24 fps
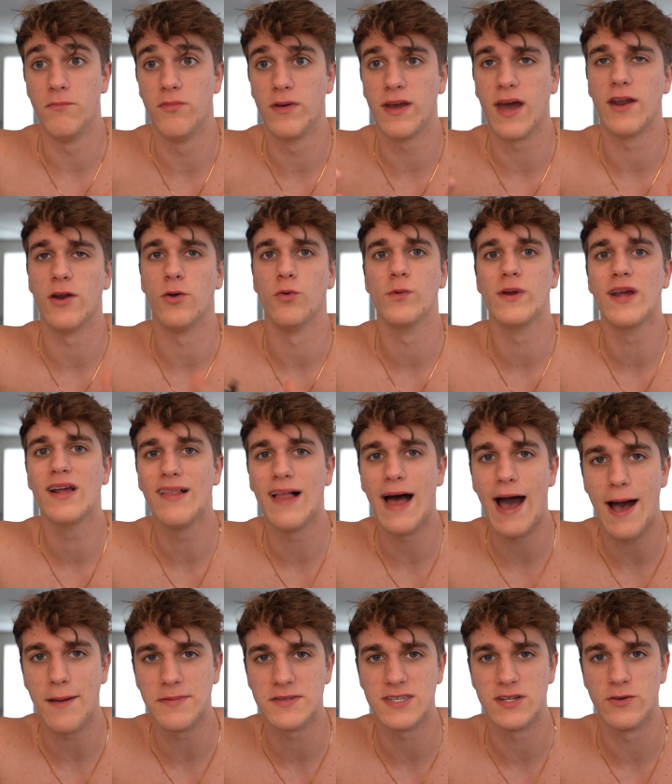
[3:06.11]
kind of
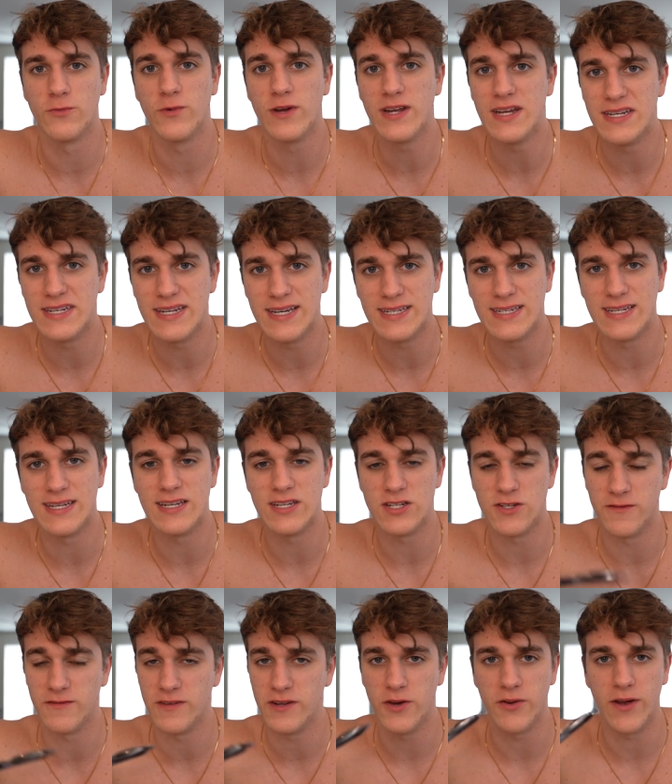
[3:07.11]
relapsed and re-addicted
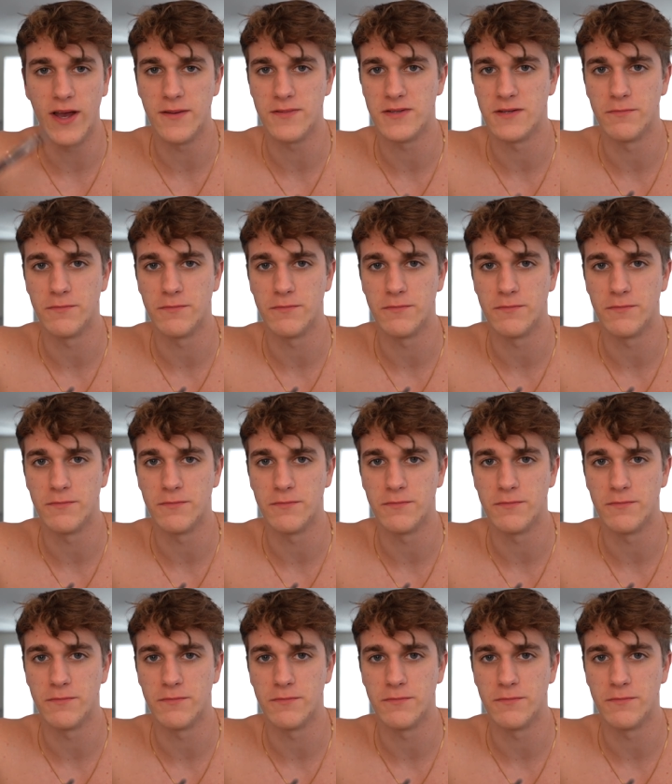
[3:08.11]
into video games